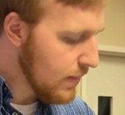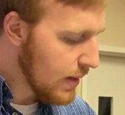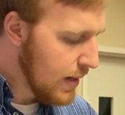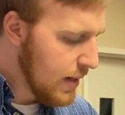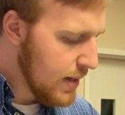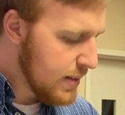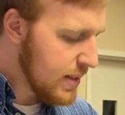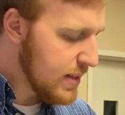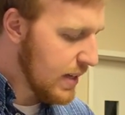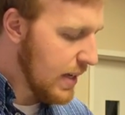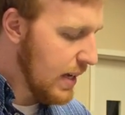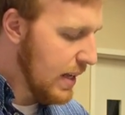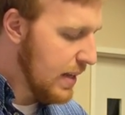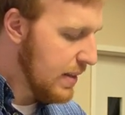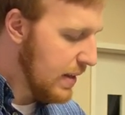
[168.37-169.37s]
It says,
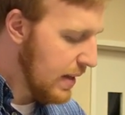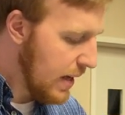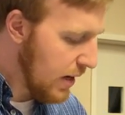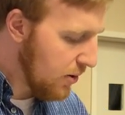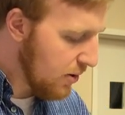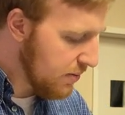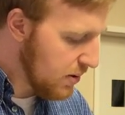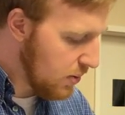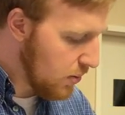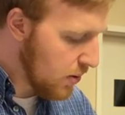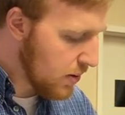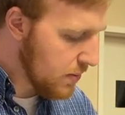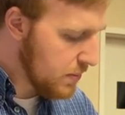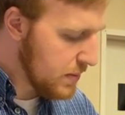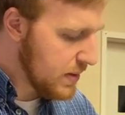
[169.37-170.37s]
again, the anger of the
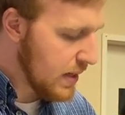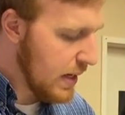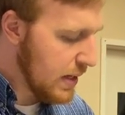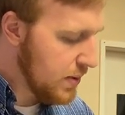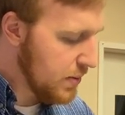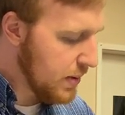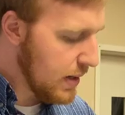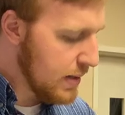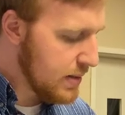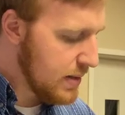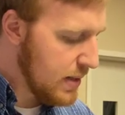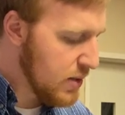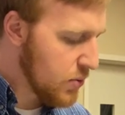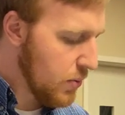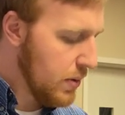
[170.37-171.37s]
Lord was kindled
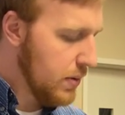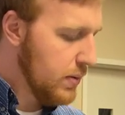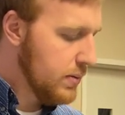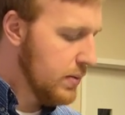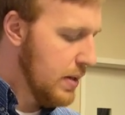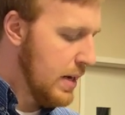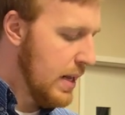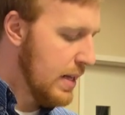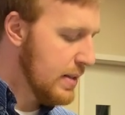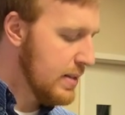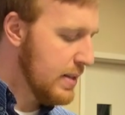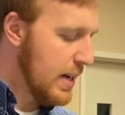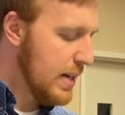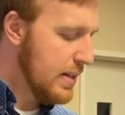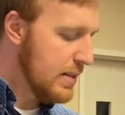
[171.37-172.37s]
against Israel, and he
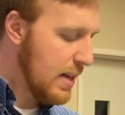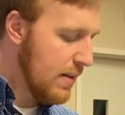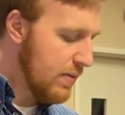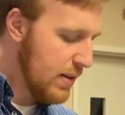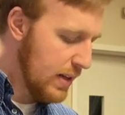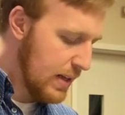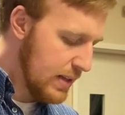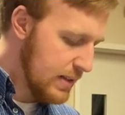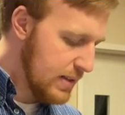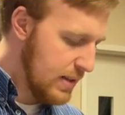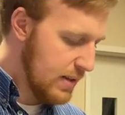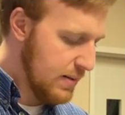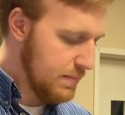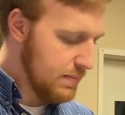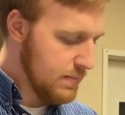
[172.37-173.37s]
incited David against
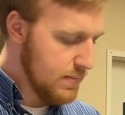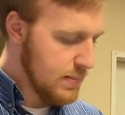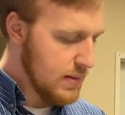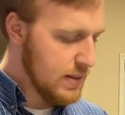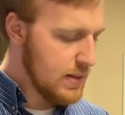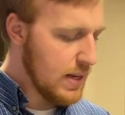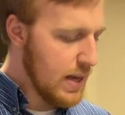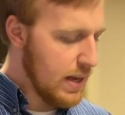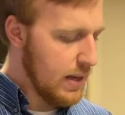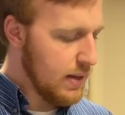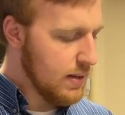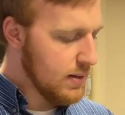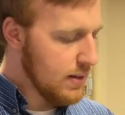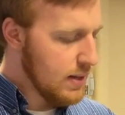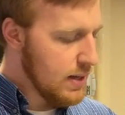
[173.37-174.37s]
them,
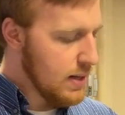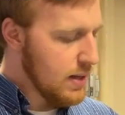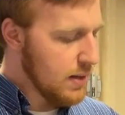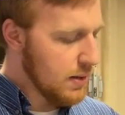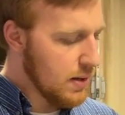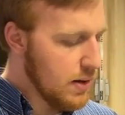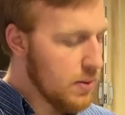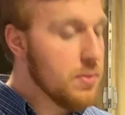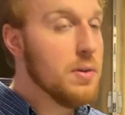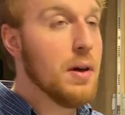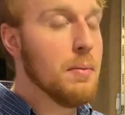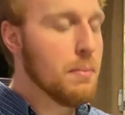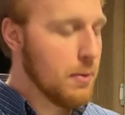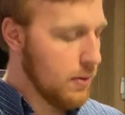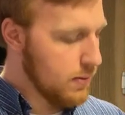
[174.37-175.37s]
saying, go
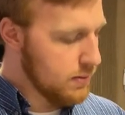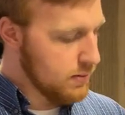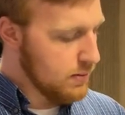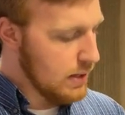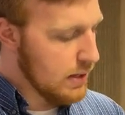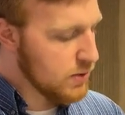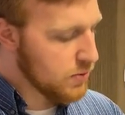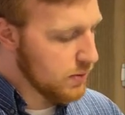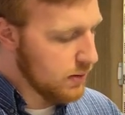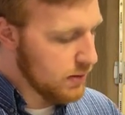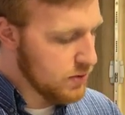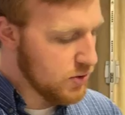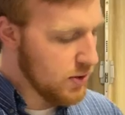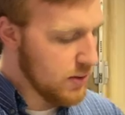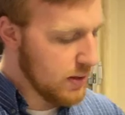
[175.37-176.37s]
number Israel
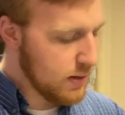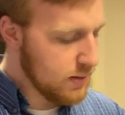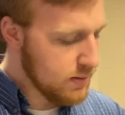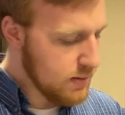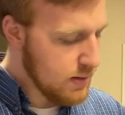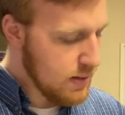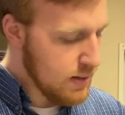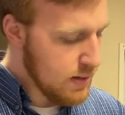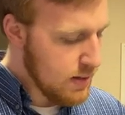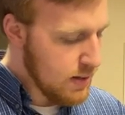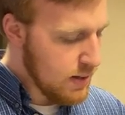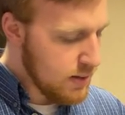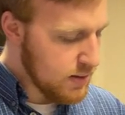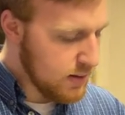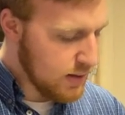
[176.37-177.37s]
and Judah.
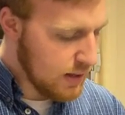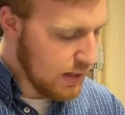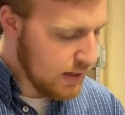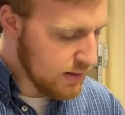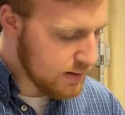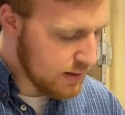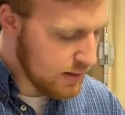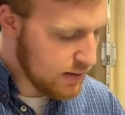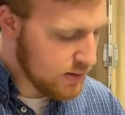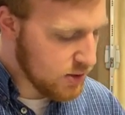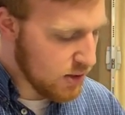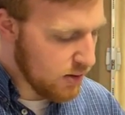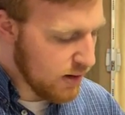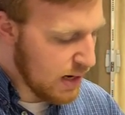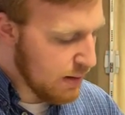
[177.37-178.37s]
So the king said to
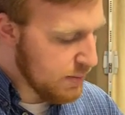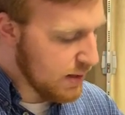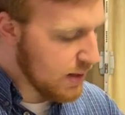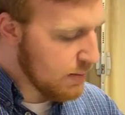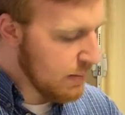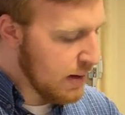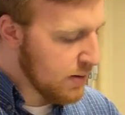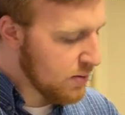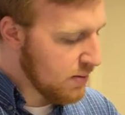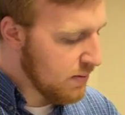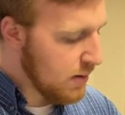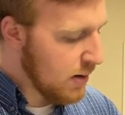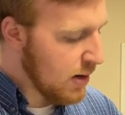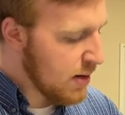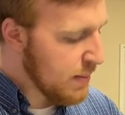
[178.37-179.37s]
Joab, the commander of
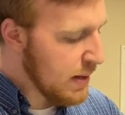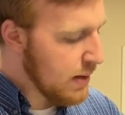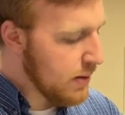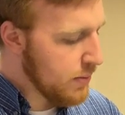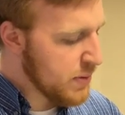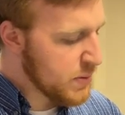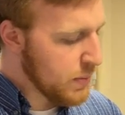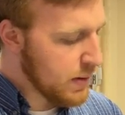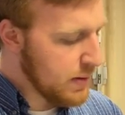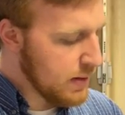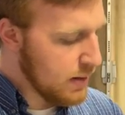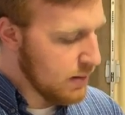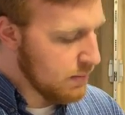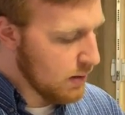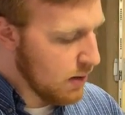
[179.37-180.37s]
the army who was with
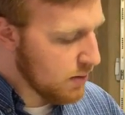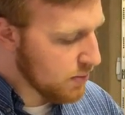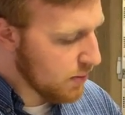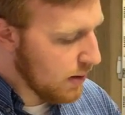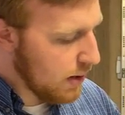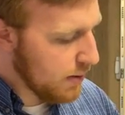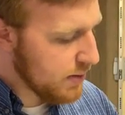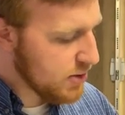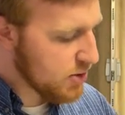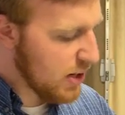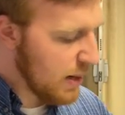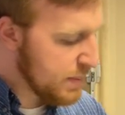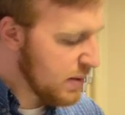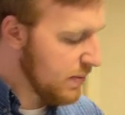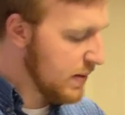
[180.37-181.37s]
him, go through all the tribes